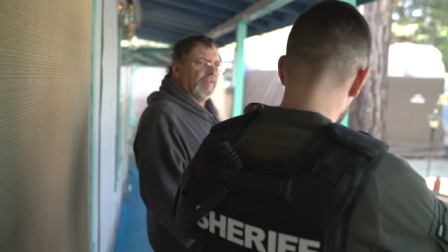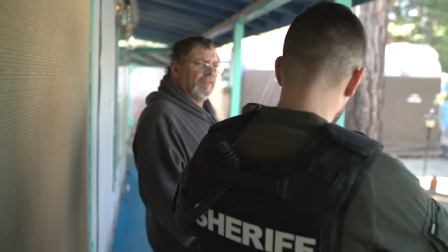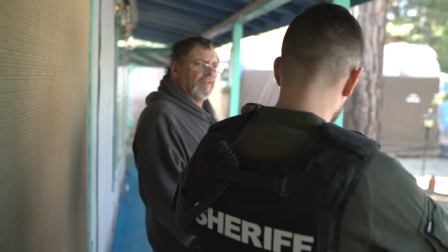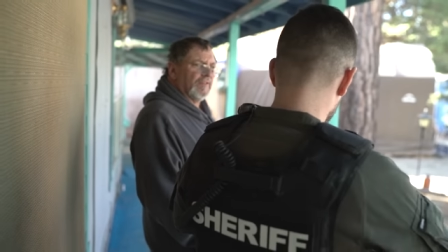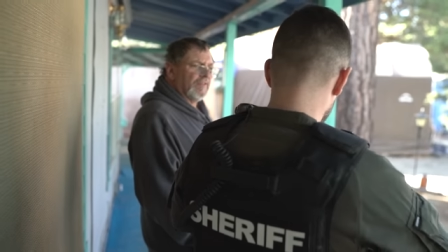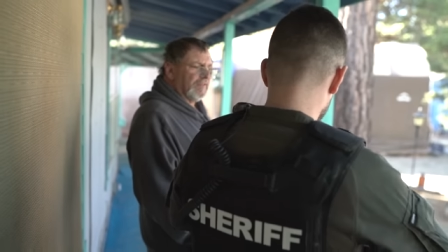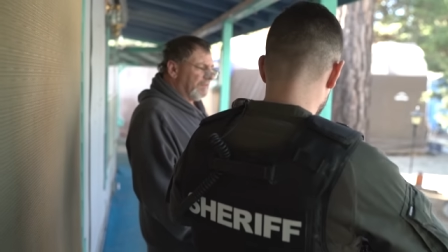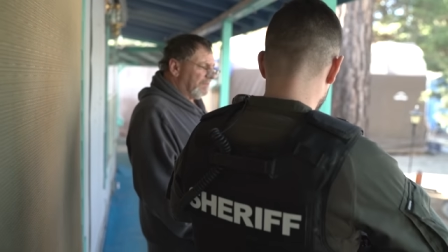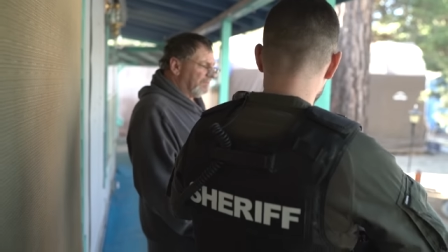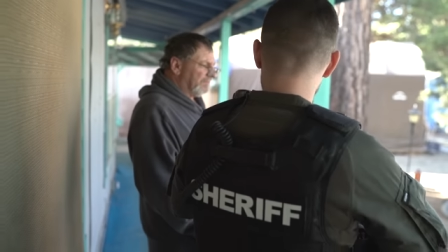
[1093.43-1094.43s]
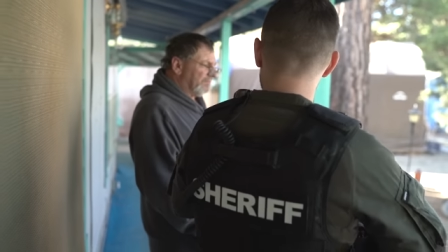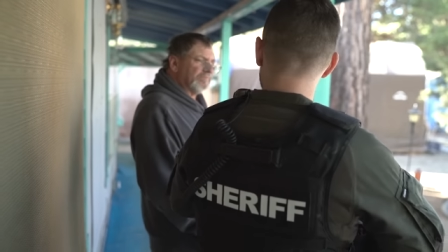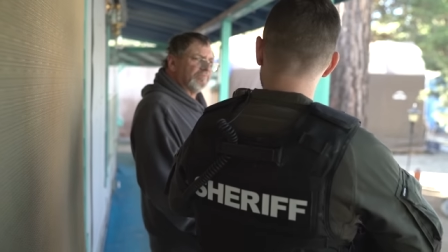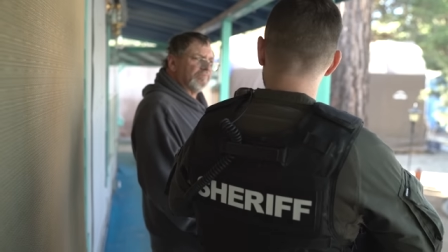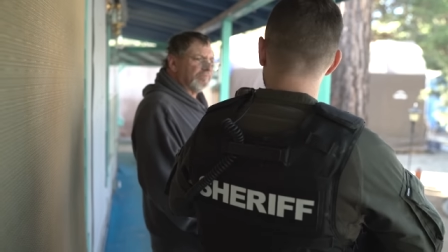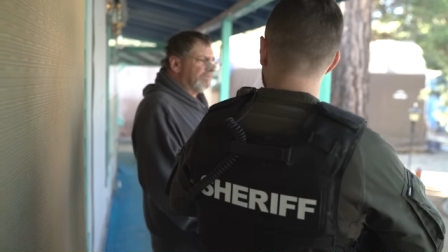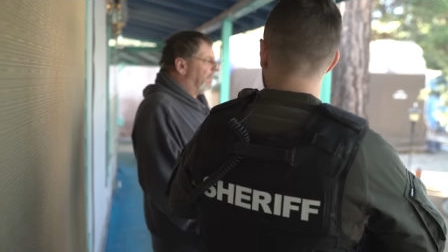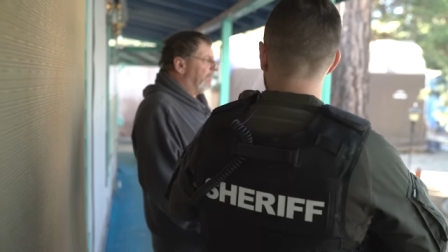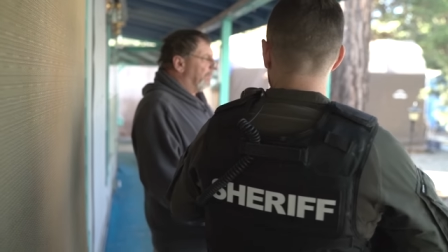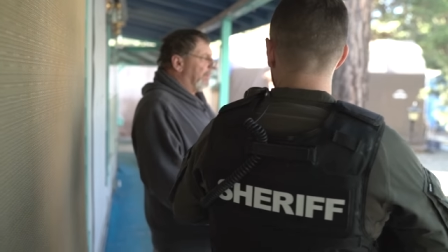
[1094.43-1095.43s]
Afternoon. So sometime between.
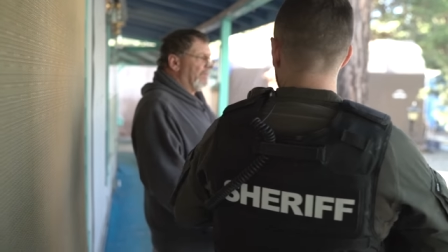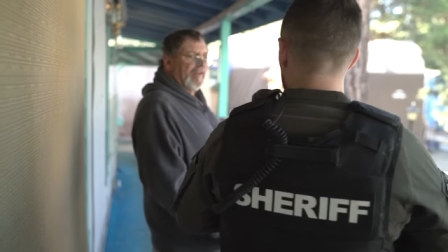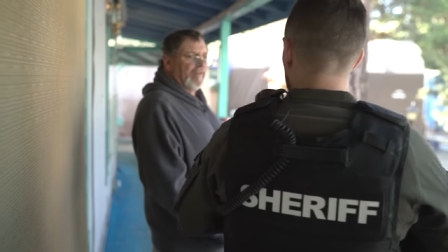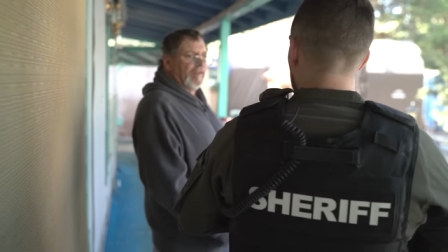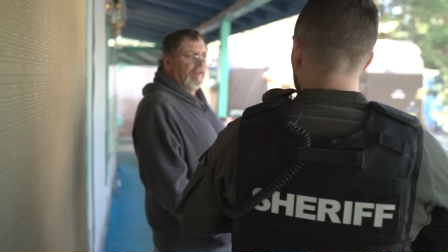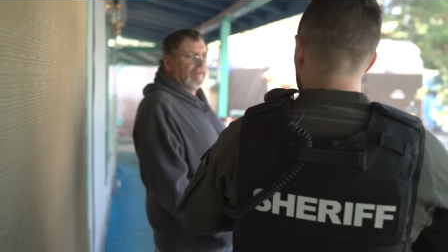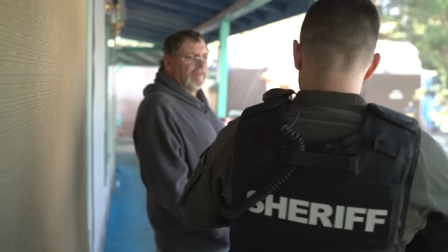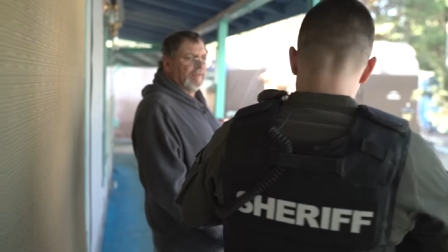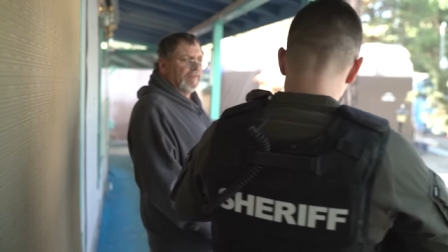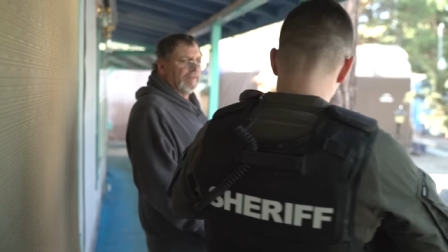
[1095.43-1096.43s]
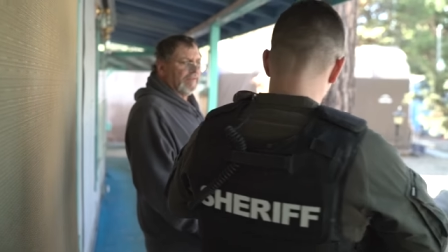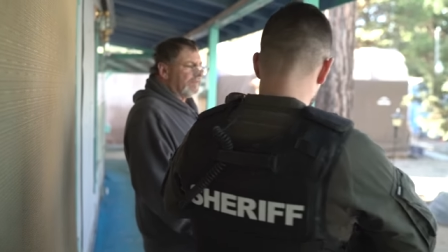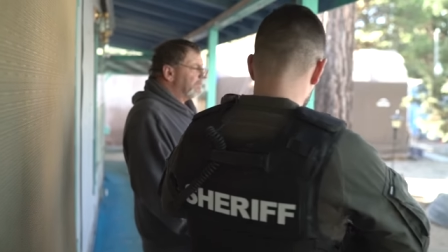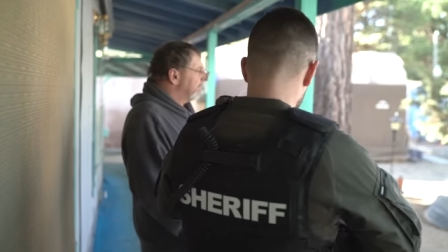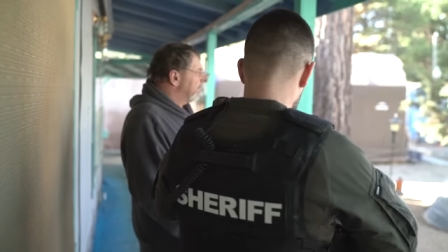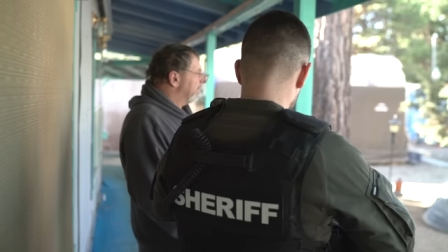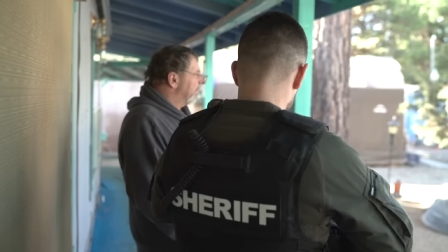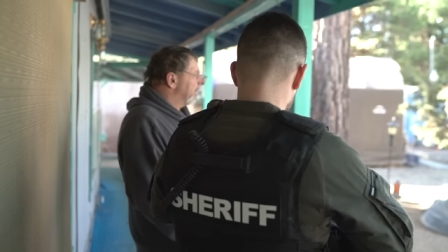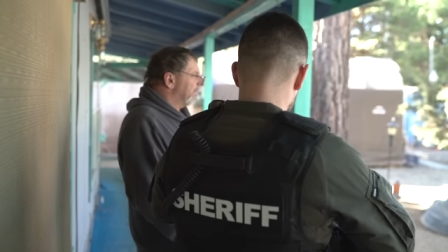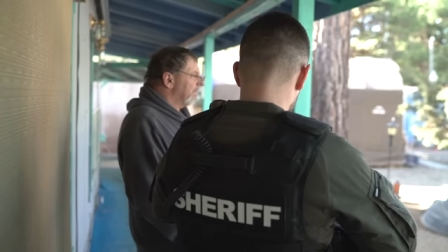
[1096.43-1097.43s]
Give me, around five o'clock. About five o'clock.
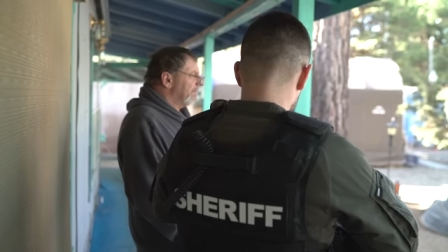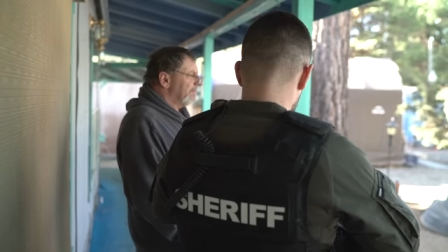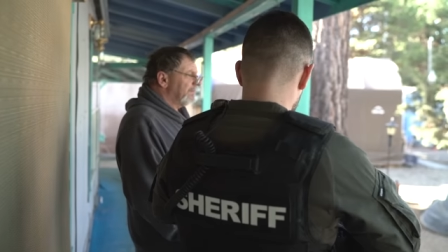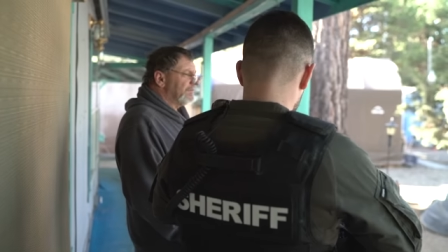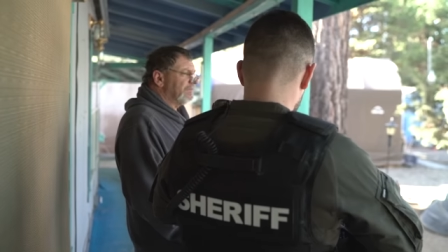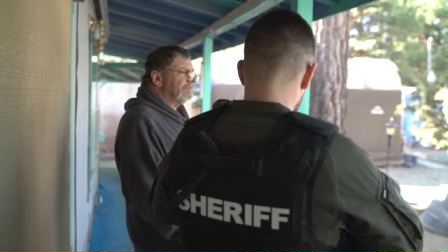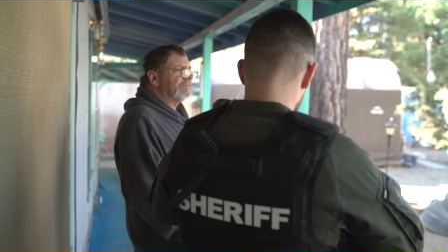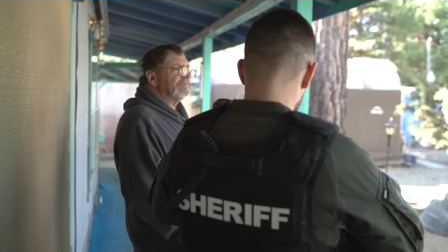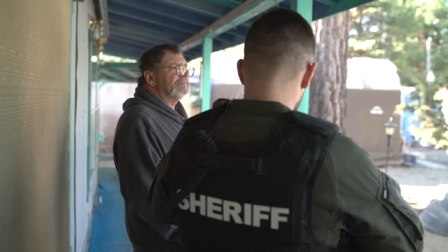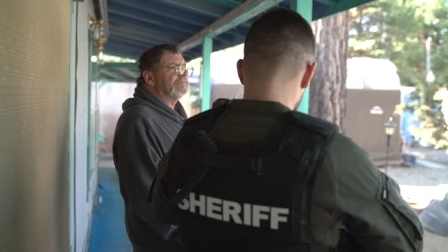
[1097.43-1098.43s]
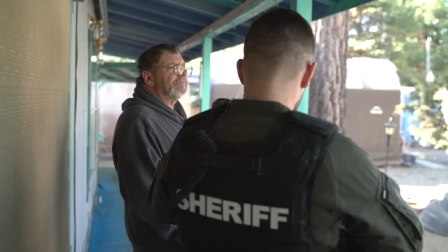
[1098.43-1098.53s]
Yeah, yesterday.